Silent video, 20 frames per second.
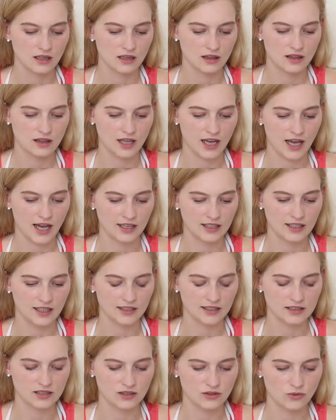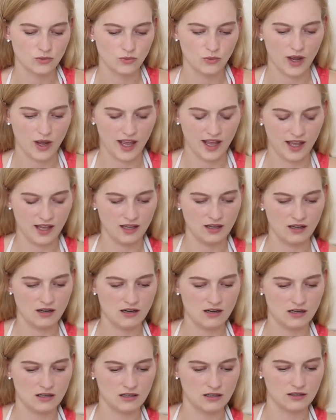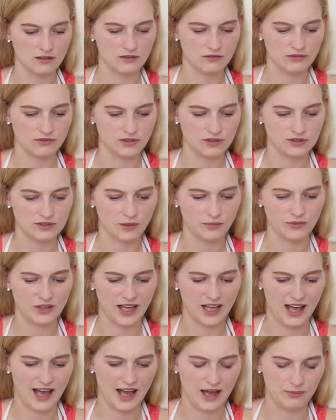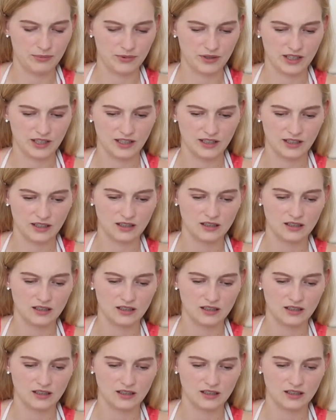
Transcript: that gets in the way of something happening.